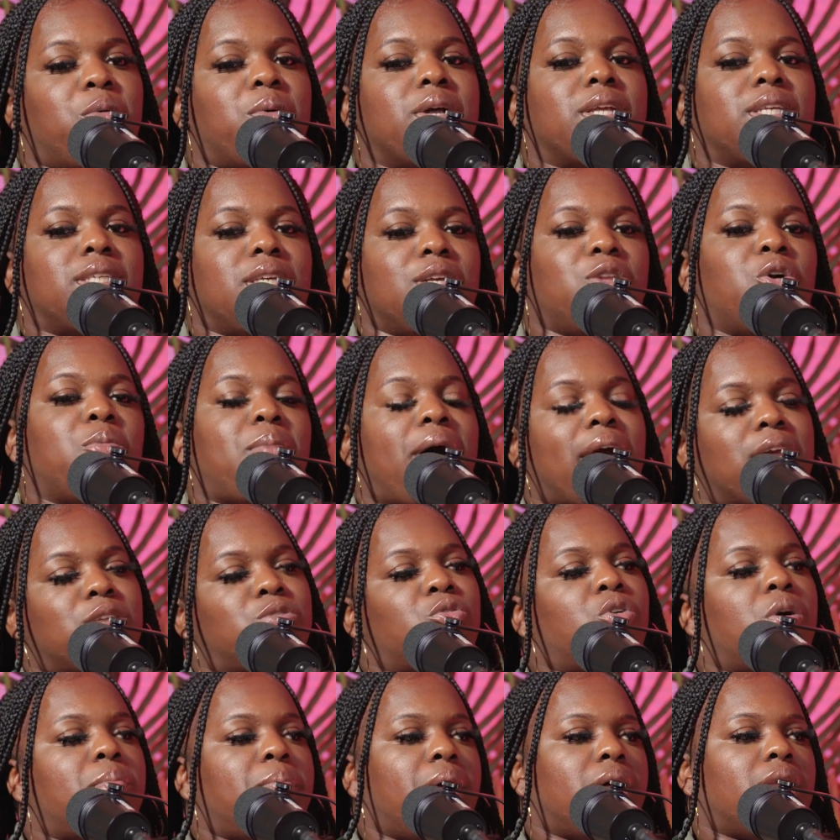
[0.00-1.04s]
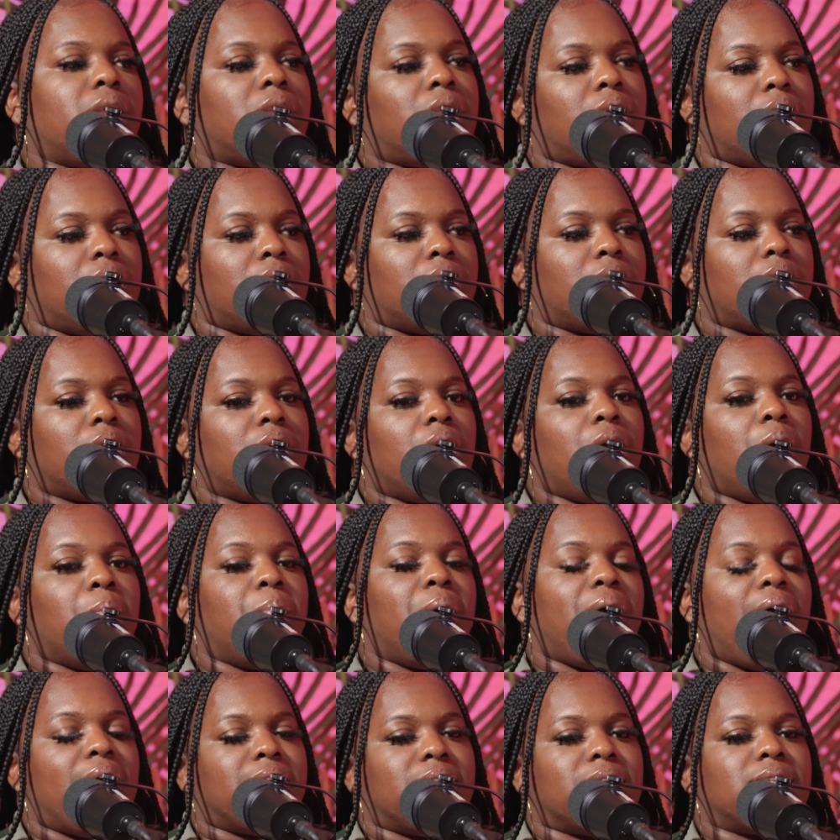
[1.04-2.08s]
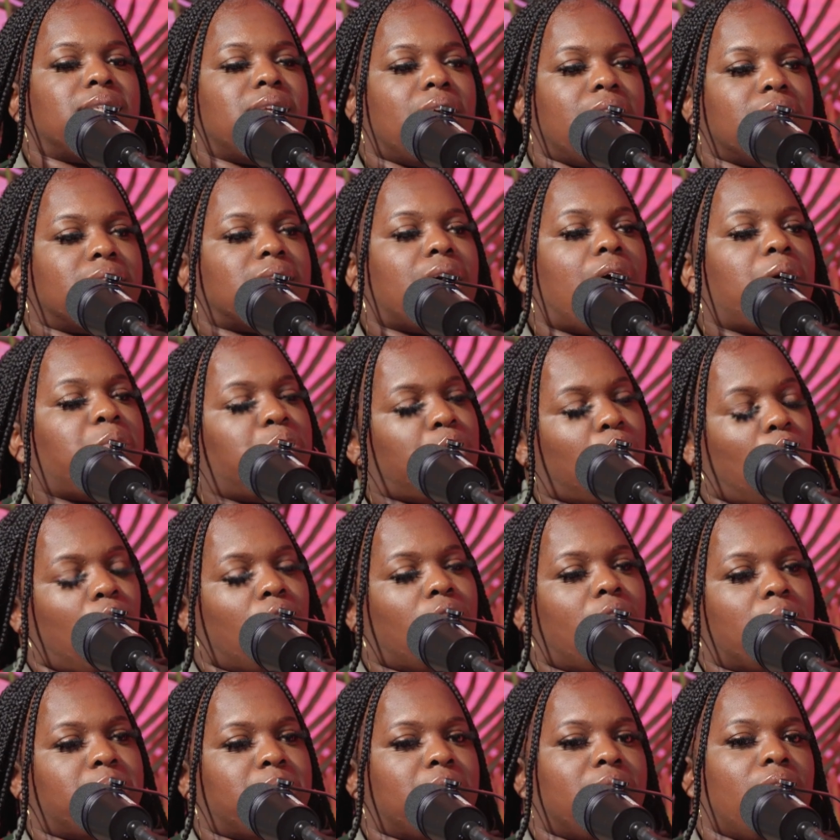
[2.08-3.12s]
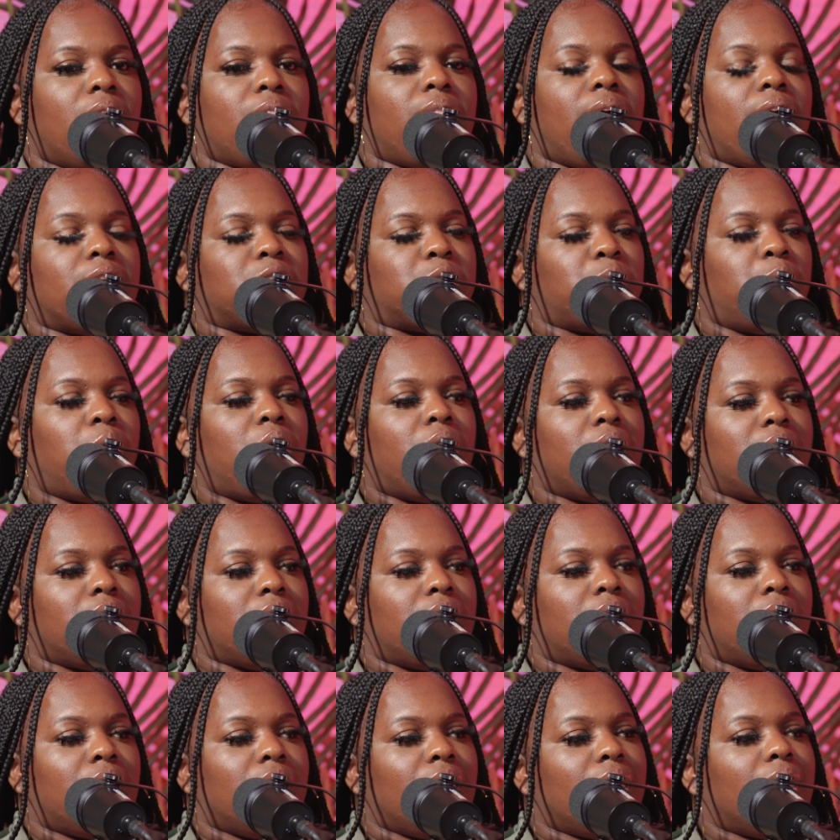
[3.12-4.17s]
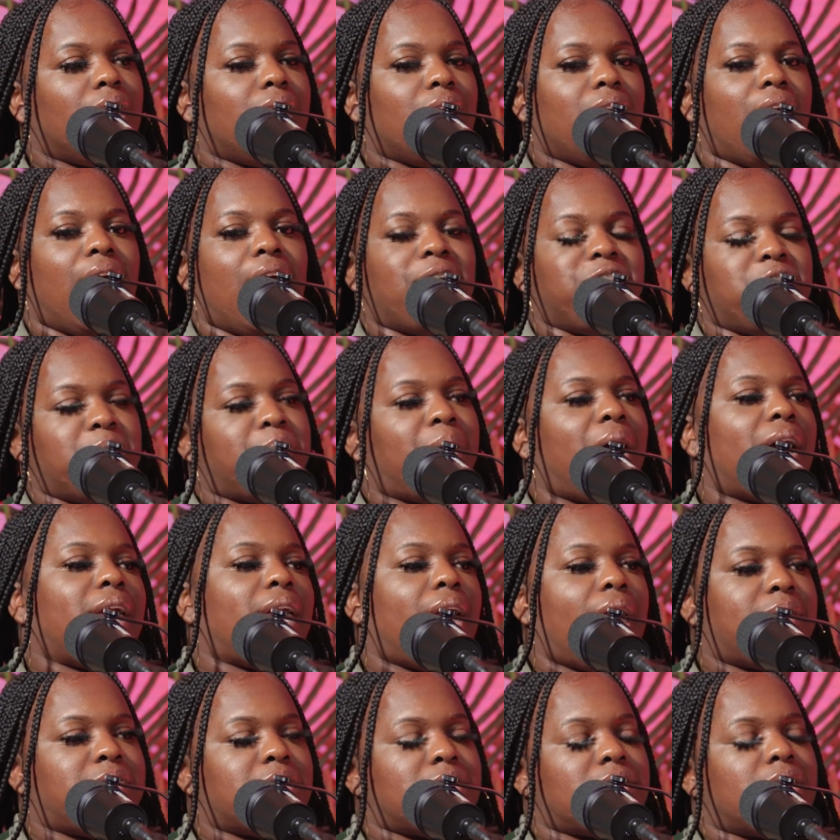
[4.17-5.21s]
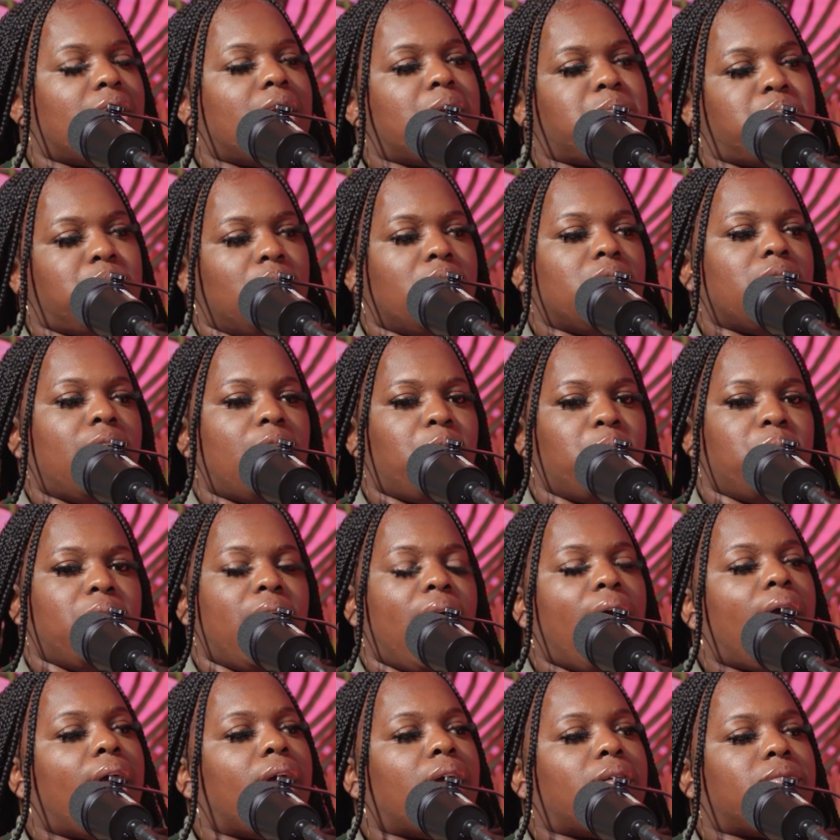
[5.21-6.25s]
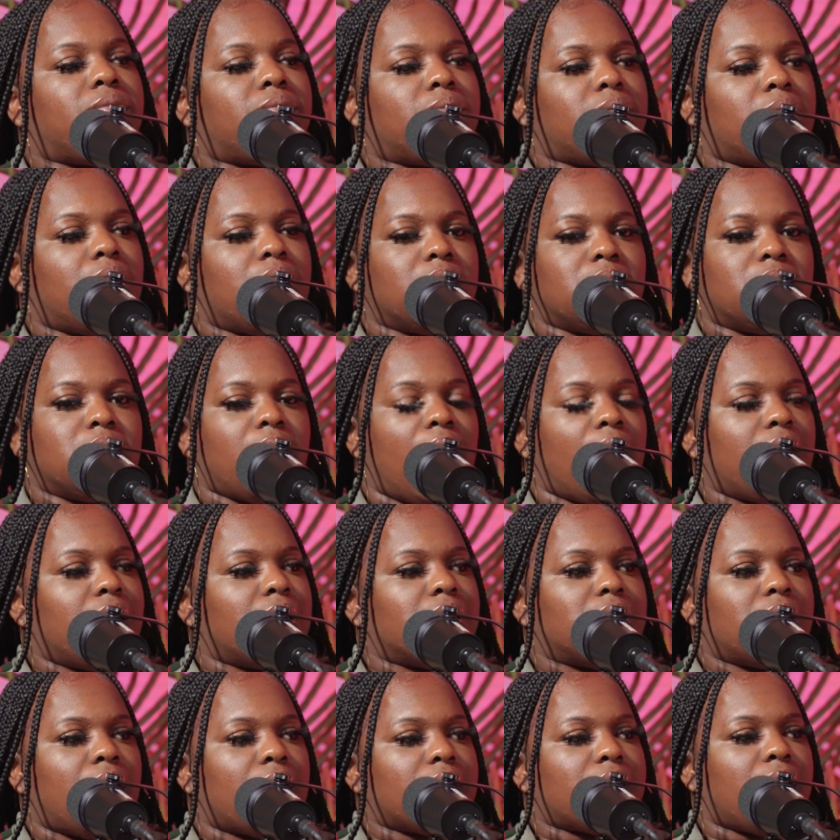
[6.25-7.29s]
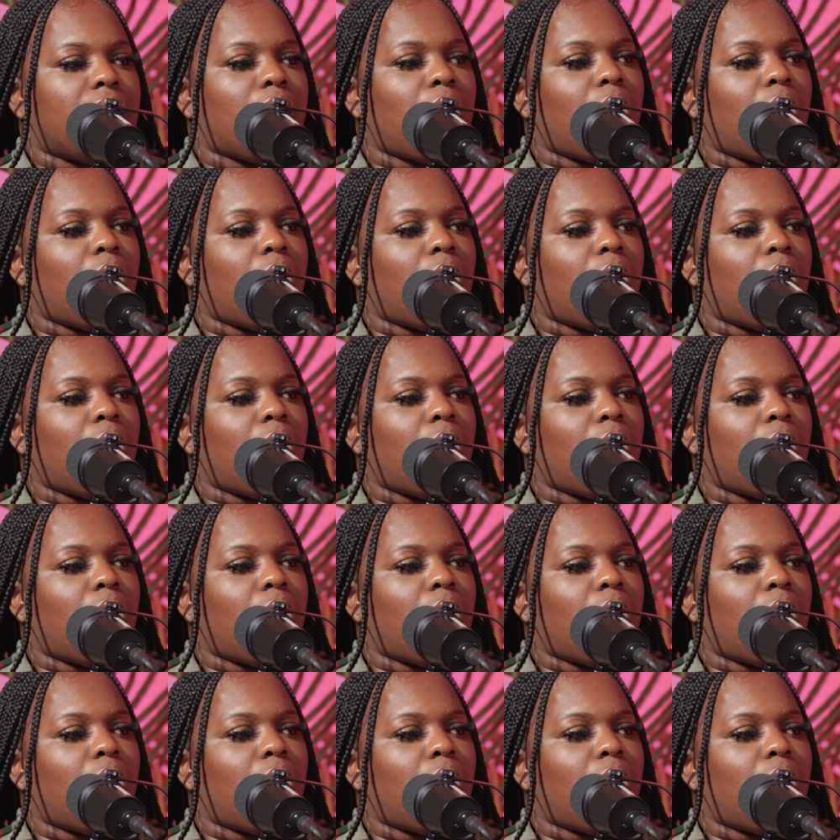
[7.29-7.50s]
want to see nobody doing better than. But at the same time, we all come together as one. Everybody had the same thing that we have. It's not that